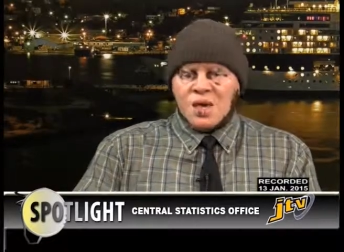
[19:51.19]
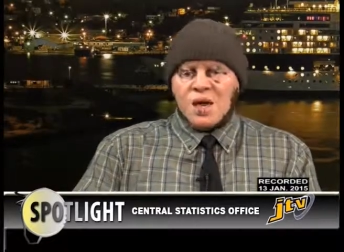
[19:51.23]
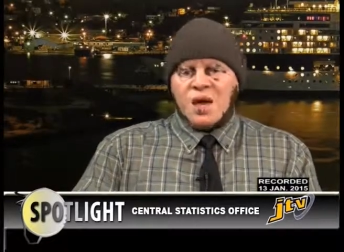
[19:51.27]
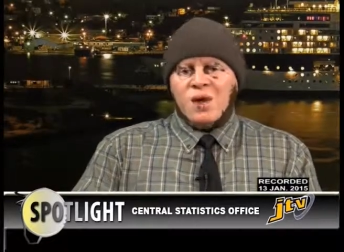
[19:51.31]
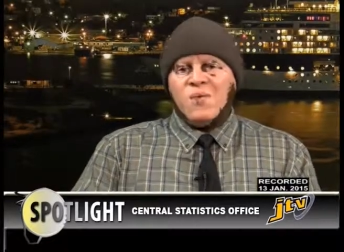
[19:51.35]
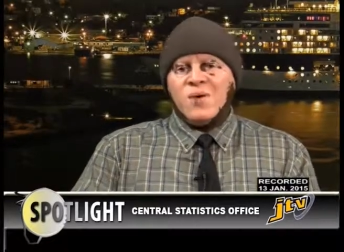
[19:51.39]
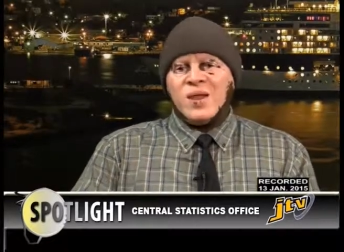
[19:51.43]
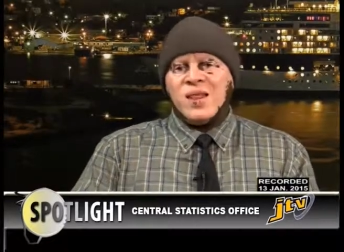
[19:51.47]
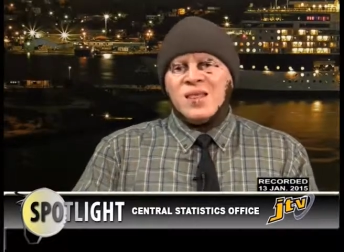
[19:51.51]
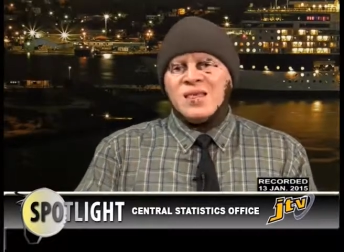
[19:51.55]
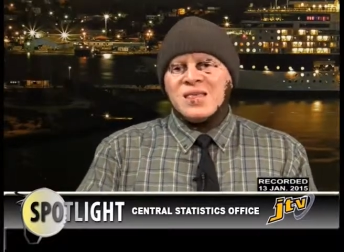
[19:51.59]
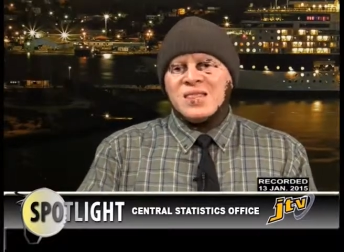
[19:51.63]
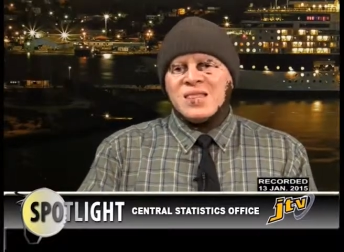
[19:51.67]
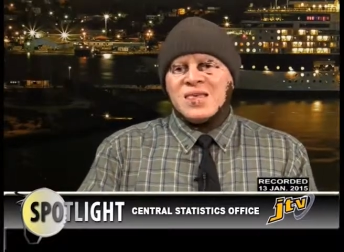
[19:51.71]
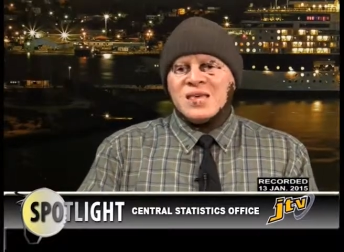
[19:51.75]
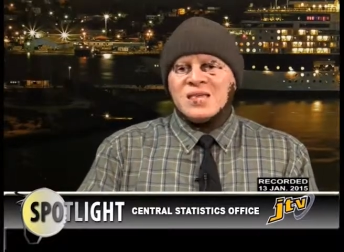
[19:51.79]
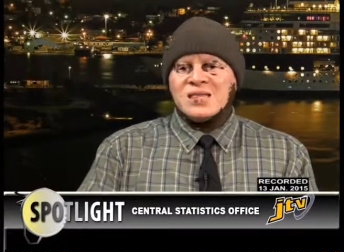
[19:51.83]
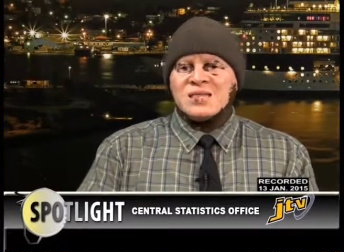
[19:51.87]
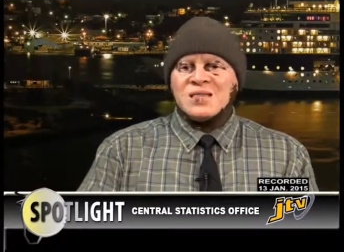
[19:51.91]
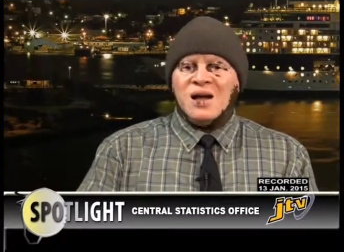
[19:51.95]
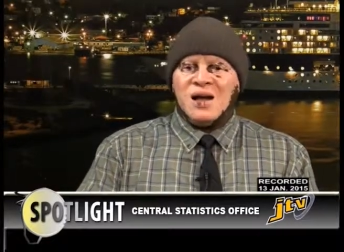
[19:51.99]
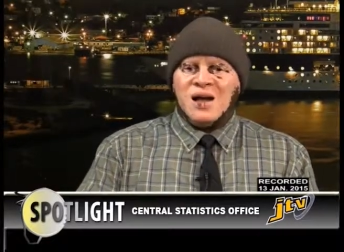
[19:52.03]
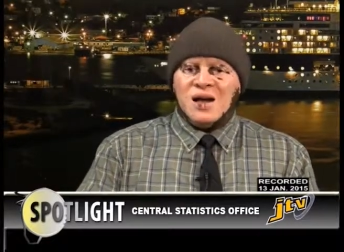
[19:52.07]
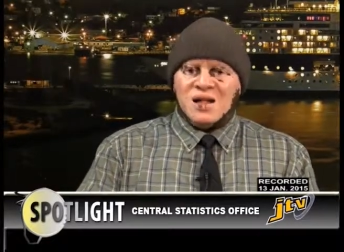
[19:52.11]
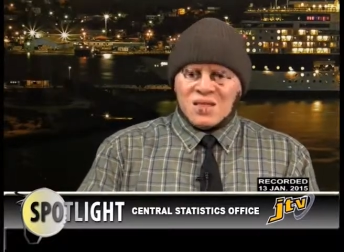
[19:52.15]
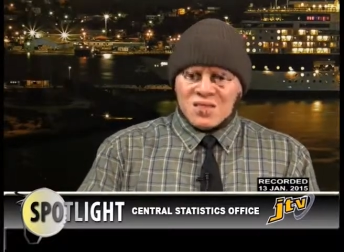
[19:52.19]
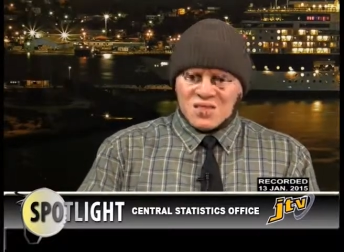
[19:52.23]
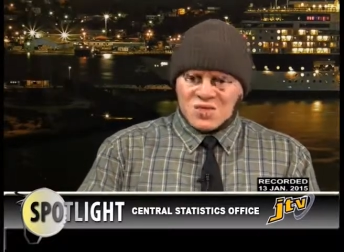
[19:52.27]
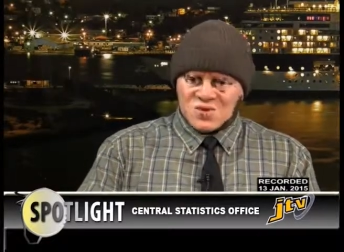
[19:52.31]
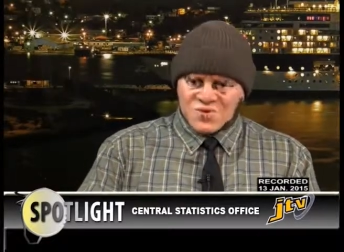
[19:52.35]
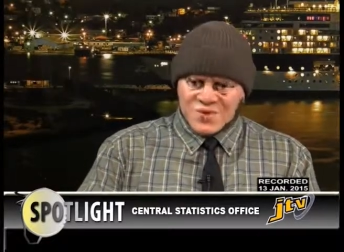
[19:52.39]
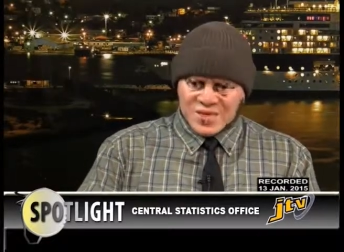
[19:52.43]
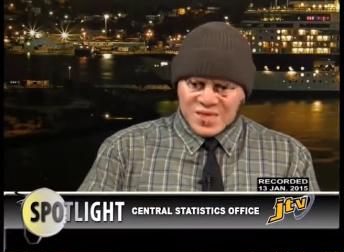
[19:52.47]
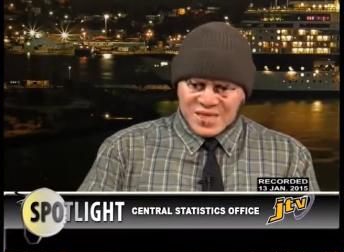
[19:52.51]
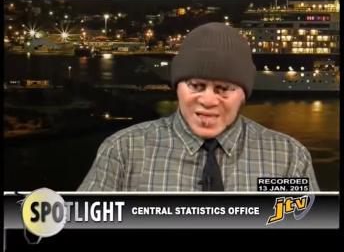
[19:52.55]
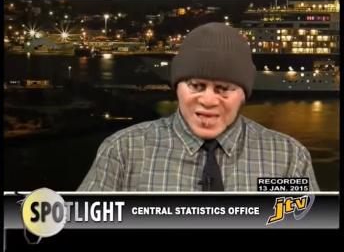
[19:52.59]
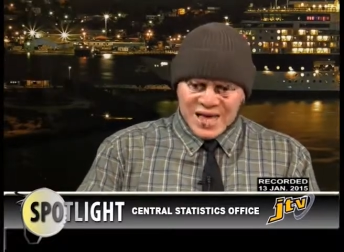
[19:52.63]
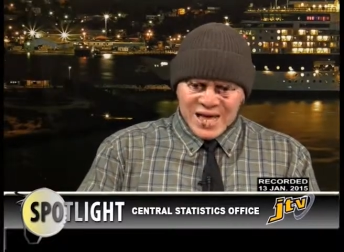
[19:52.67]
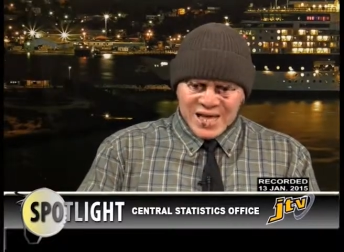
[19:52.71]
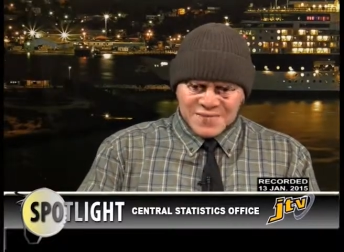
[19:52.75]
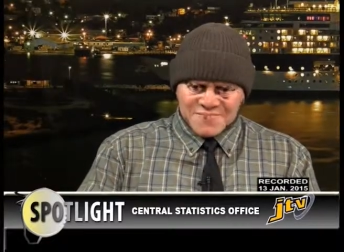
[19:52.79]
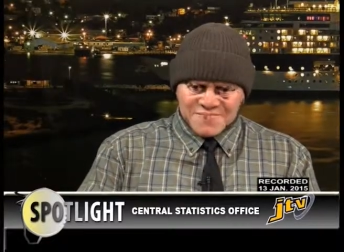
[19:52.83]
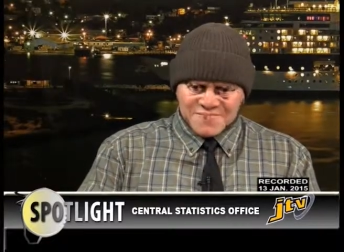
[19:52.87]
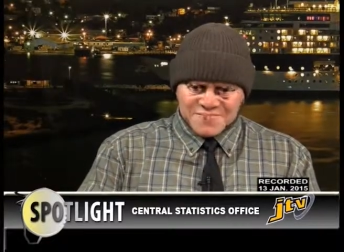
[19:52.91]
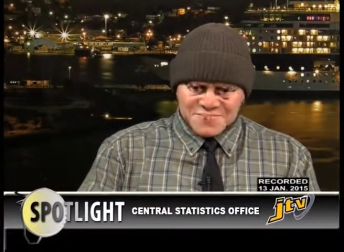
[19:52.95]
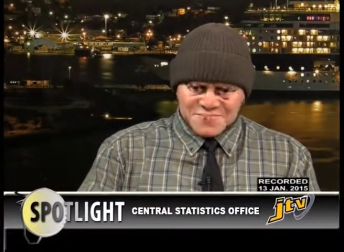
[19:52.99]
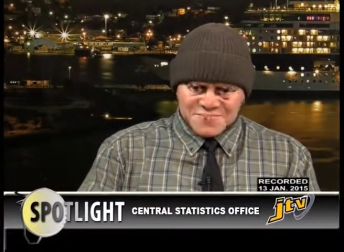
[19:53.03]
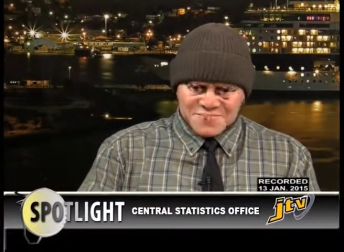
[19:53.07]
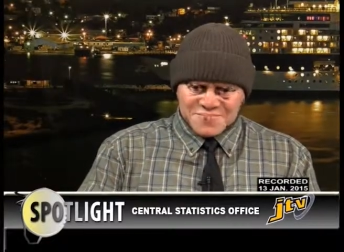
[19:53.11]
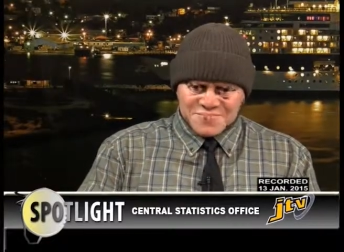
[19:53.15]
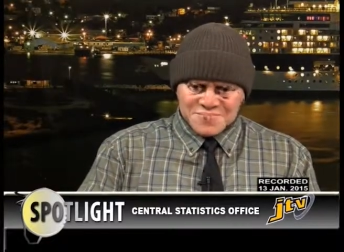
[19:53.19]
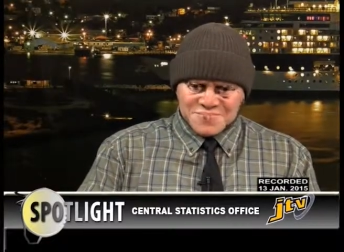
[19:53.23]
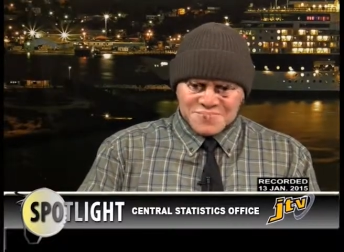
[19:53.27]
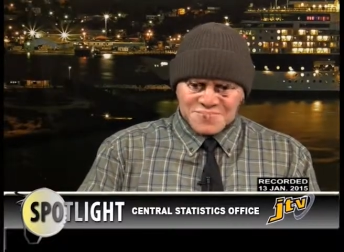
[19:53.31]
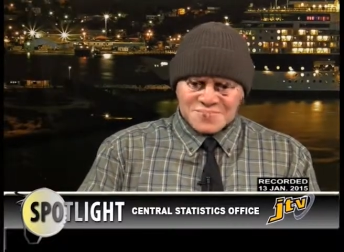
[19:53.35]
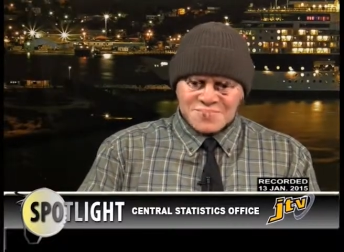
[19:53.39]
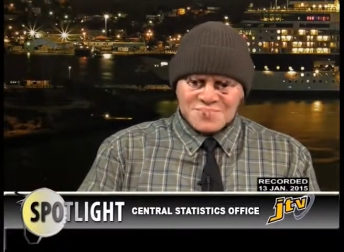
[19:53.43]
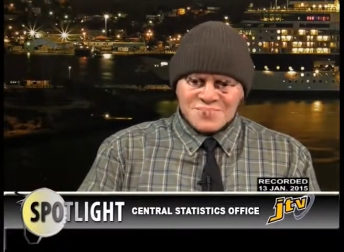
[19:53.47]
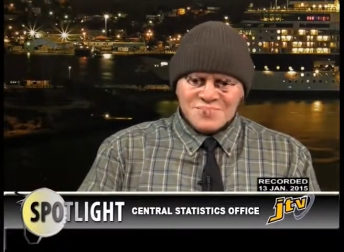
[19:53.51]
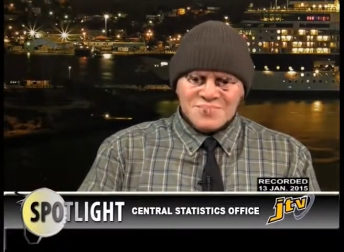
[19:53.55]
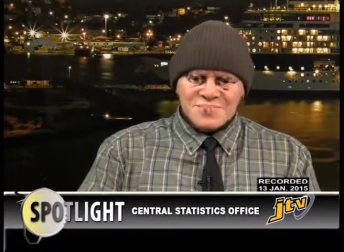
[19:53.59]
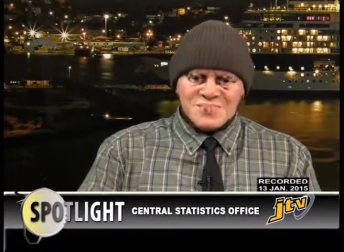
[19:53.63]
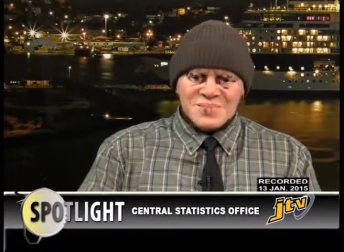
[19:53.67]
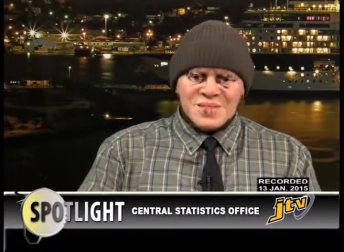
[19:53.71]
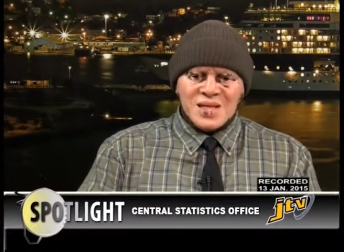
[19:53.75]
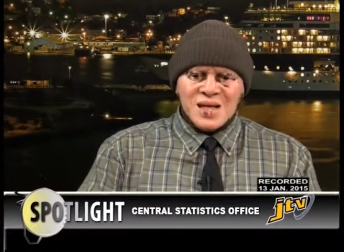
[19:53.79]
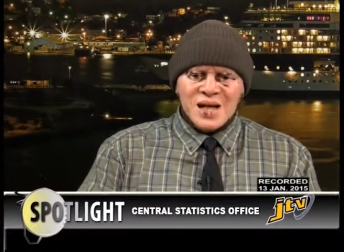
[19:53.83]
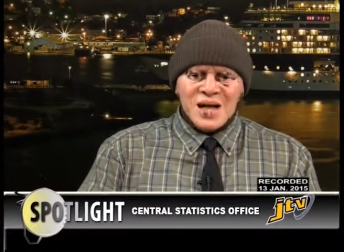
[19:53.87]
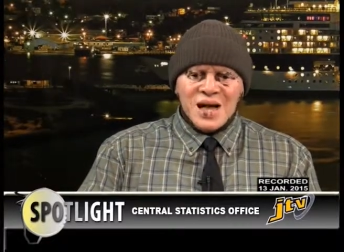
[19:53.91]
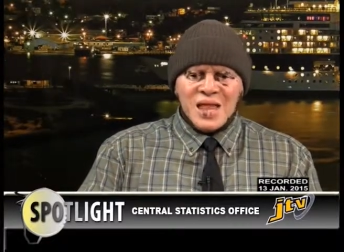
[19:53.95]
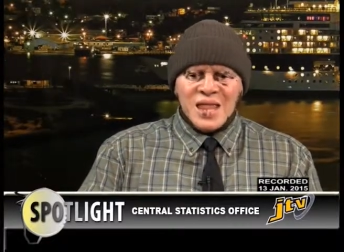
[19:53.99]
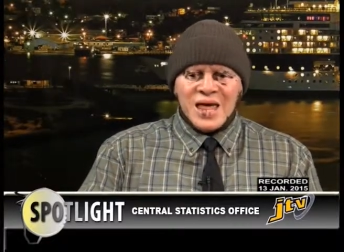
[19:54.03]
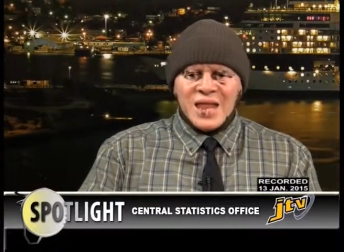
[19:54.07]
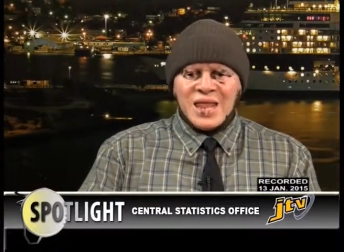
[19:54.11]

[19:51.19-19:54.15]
And one of the things also is that a